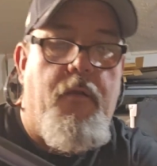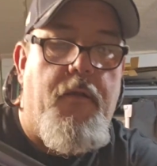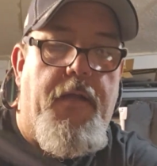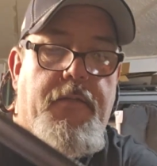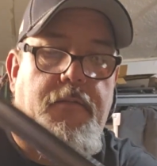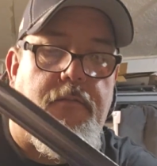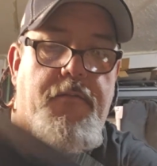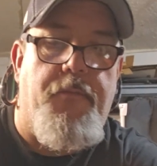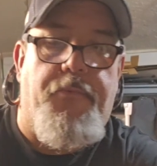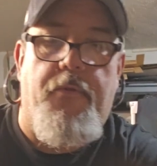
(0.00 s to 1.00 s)
Nice and
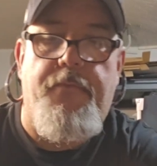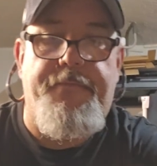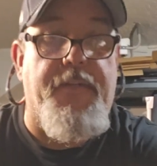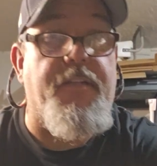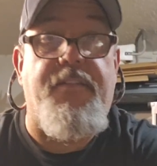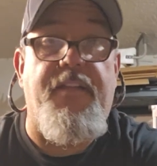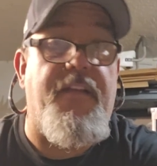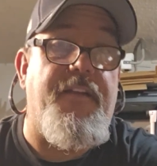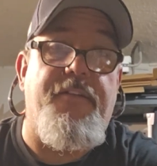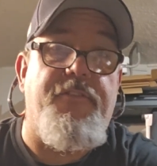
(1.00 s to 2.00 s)
simple. Like I said,
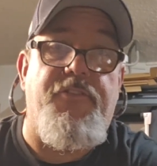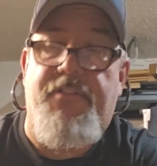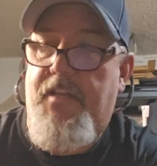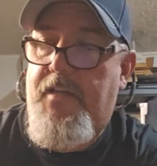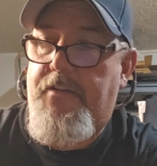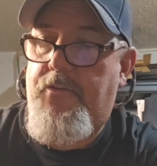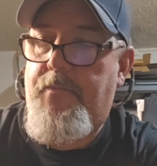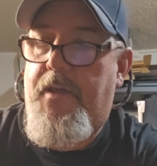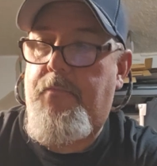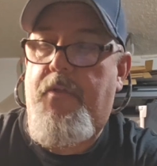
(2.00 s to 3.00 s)
I do it just like I do
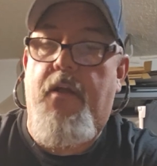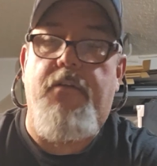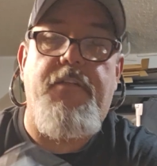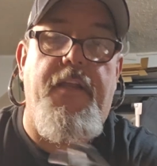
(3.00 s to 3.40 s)
my end blocks.